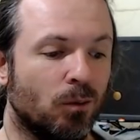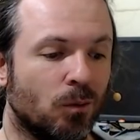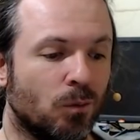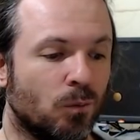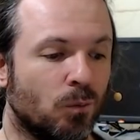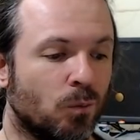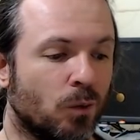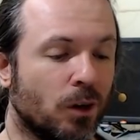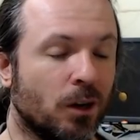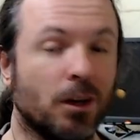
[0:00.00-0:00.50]

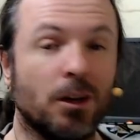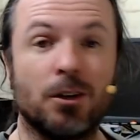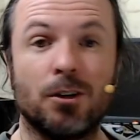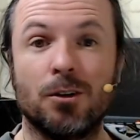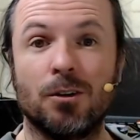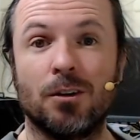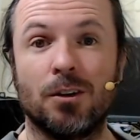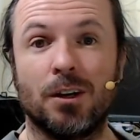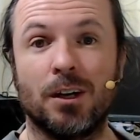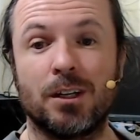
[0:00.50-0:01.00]
What I got to
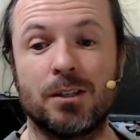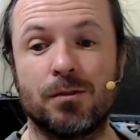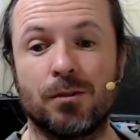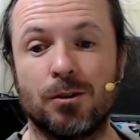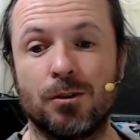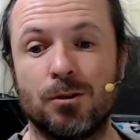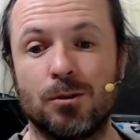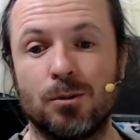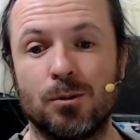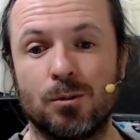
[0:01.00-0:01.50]
do in the next
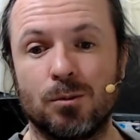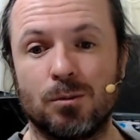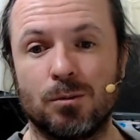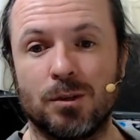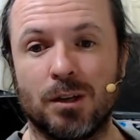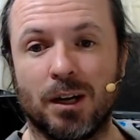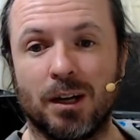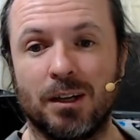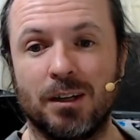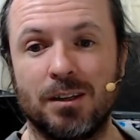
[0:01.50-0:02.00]
few
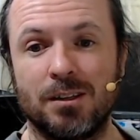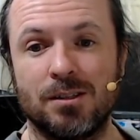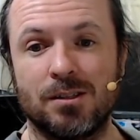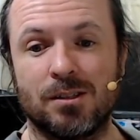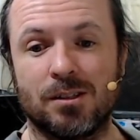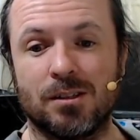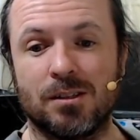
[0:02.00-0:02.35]
days